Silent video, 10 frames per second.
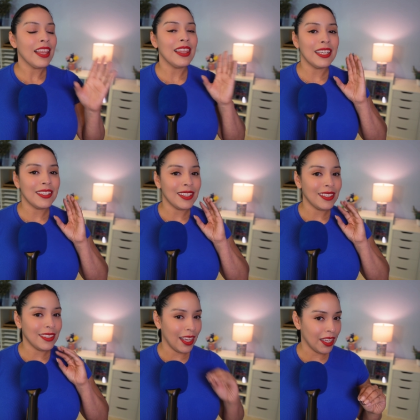this
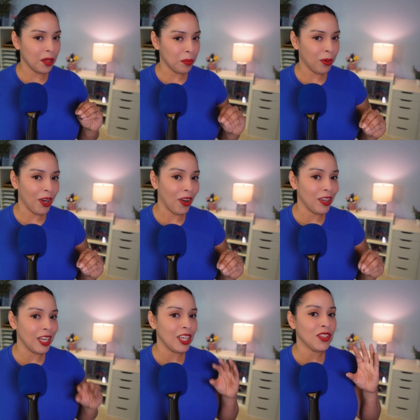second
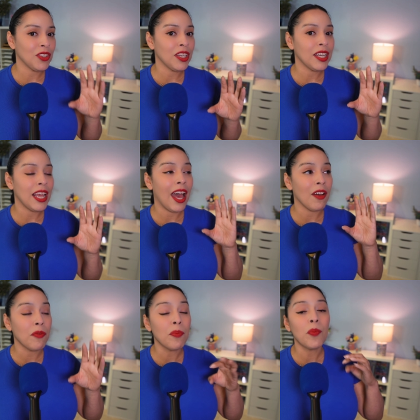priority should
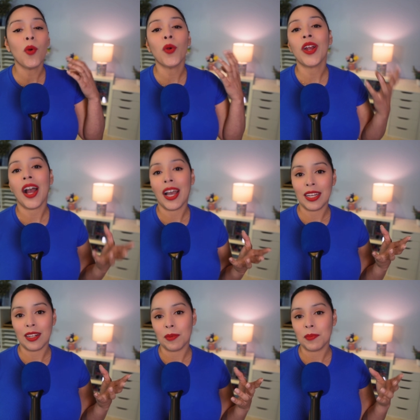have more
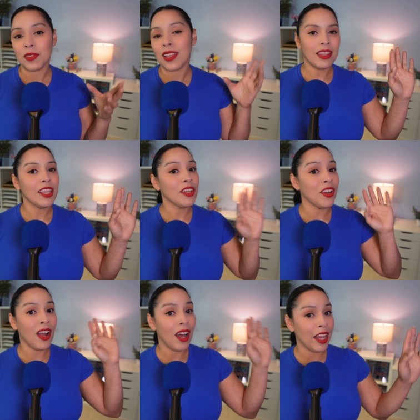items than
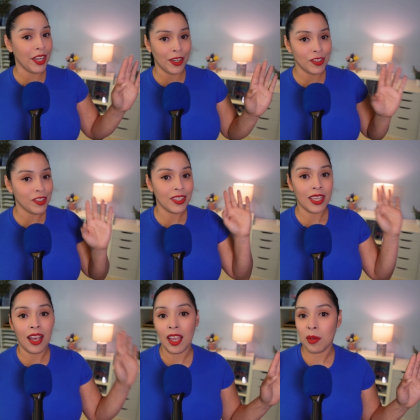your high
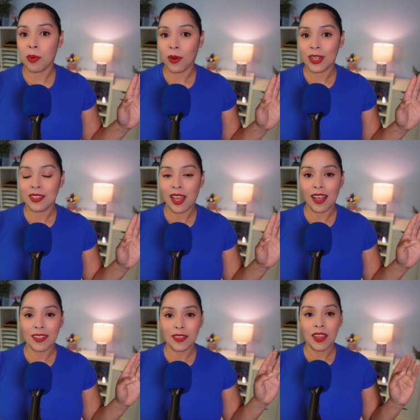urgency, high importance
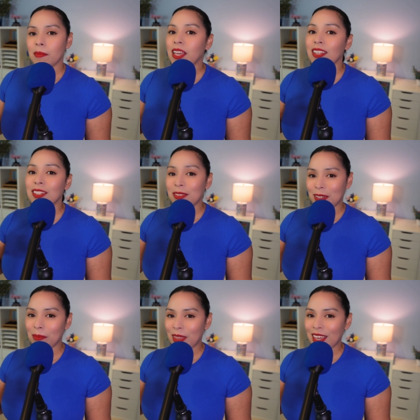tasks. Because if
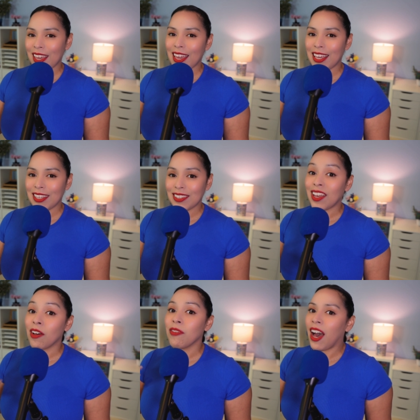something is
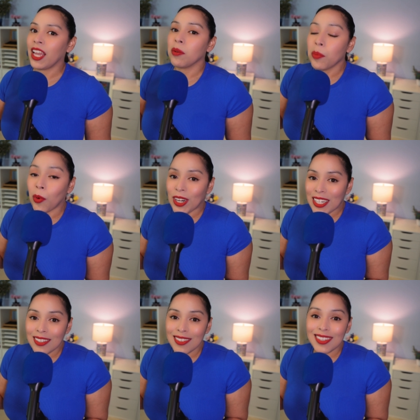of high
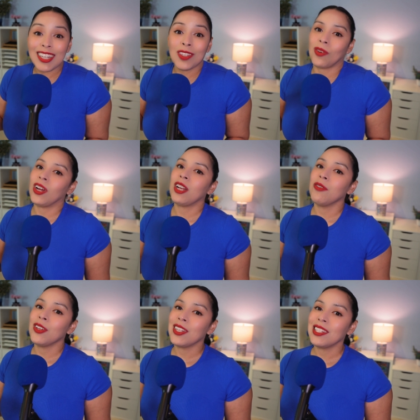importance, it's great
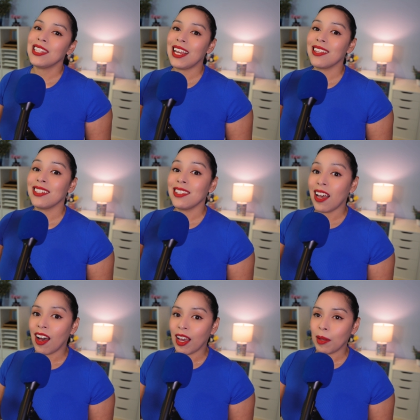if you can take the
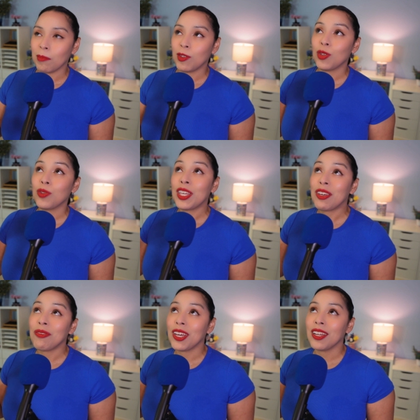time to
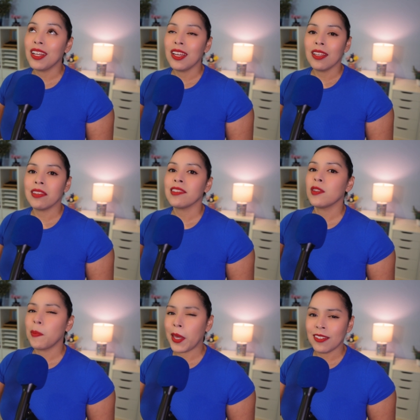give it the
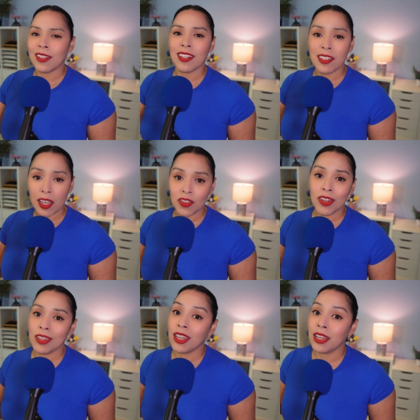space and
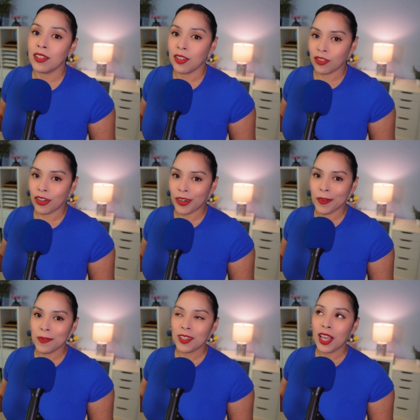attention that it
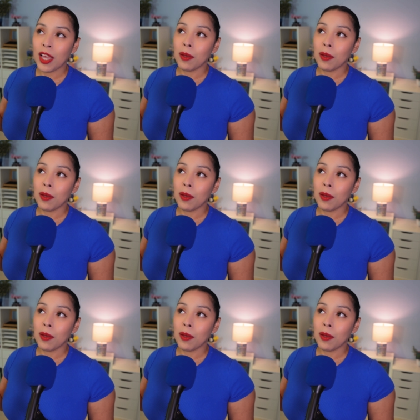deserves